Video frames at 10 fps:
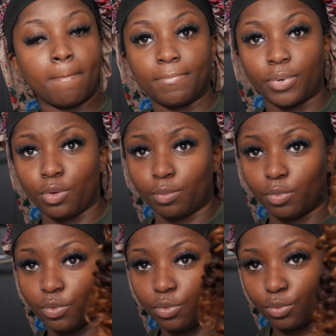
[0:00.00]
Boom.
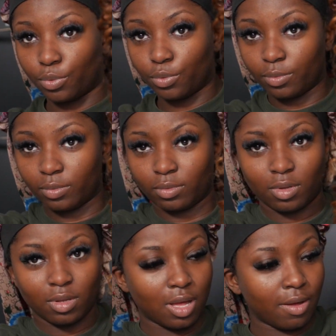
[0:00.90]
Ooh.
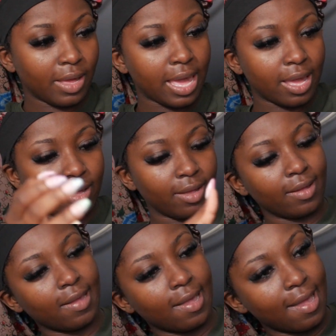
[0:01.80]
Okay.
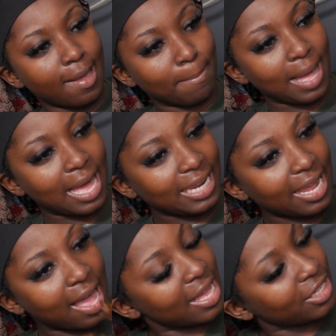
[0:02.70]

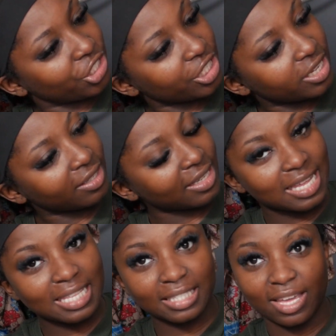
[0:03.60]
Balayage
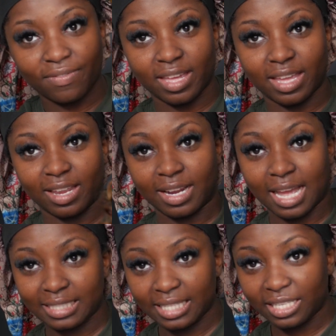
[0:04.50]
is given.
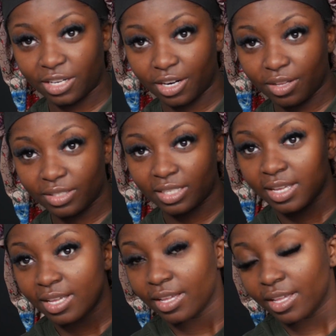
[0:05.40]
Y'all see these curls?
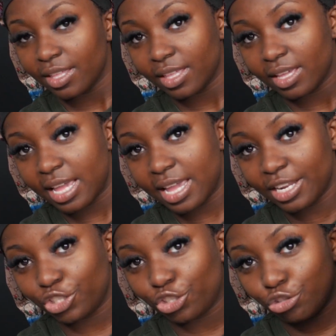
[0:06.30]
It
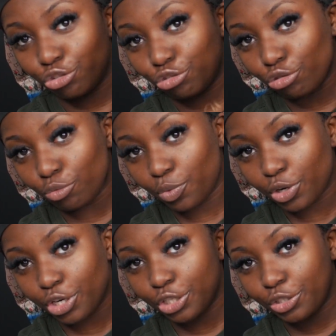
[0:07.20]
is
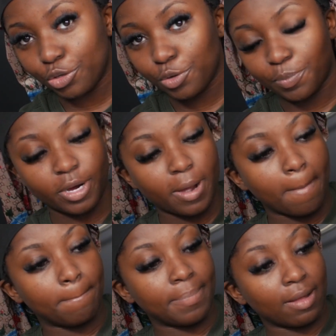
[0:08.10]
super
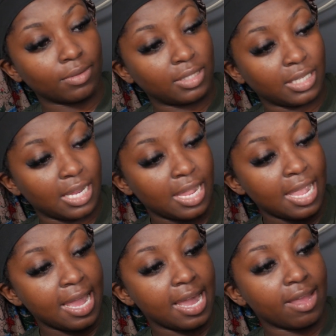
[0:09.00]
duper bouncy
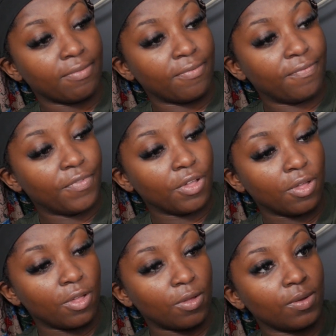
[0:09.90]
and
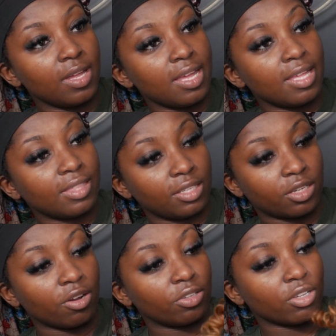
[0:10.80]
full. These
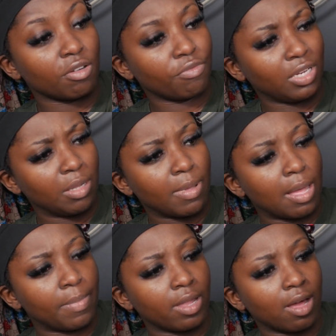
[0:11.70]
curls are really
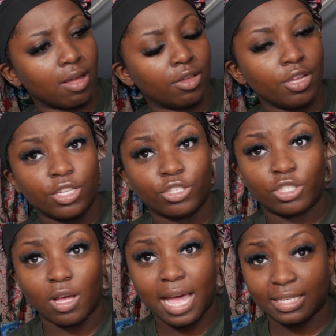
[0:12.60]
popping, y'all.
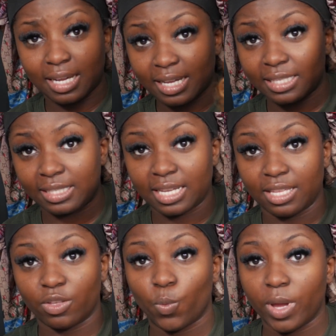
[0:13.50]
So as y'all can
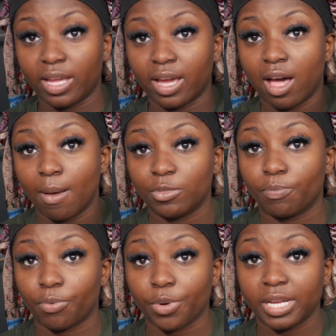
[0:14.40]
see, the wig comes
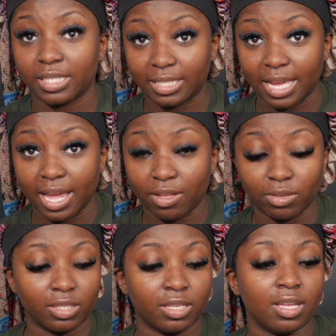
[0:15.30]

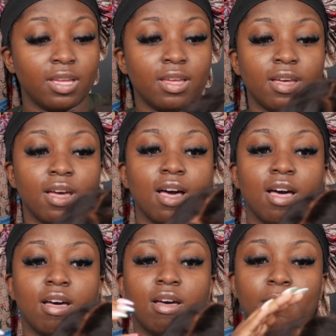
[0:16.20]
pre-styled.
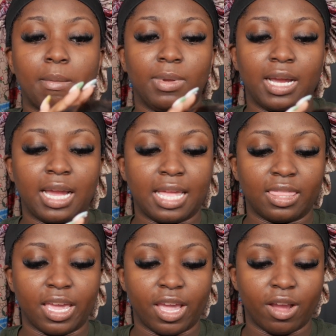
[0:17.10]
I'm looking at
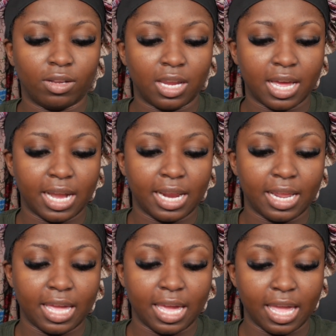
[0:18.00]
the hairline.
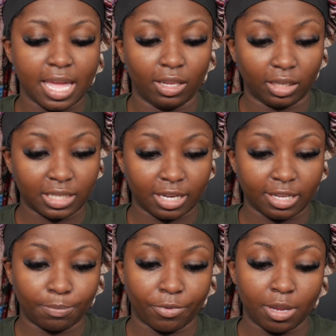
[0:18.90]
It looks like
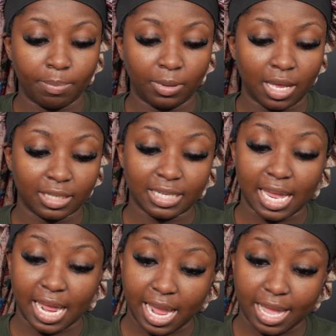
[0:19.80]
it's pre-plucked
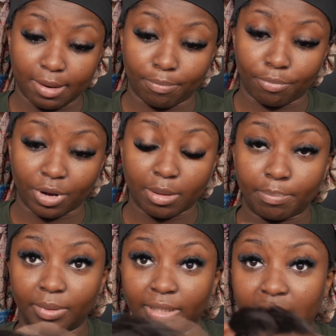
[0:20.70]
and
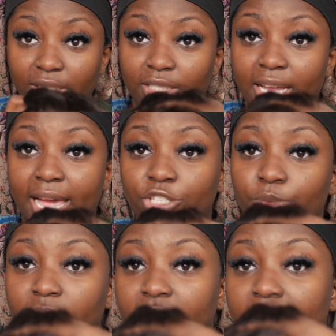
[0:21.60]
pre-bleached,
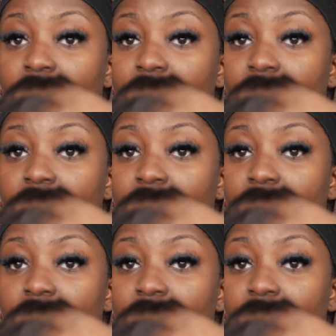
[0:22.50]
actually.